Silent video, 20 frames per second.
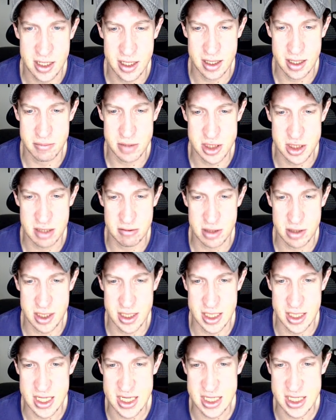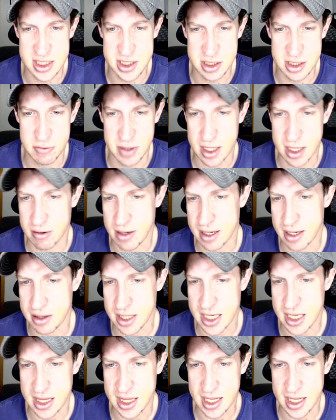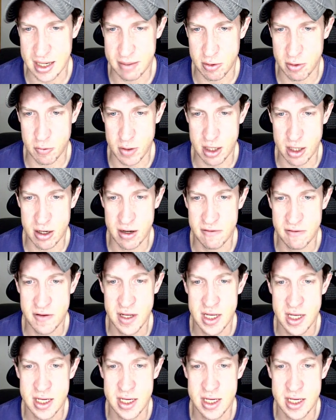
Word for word: Um, there's not really an easy way around that that I'm aware of.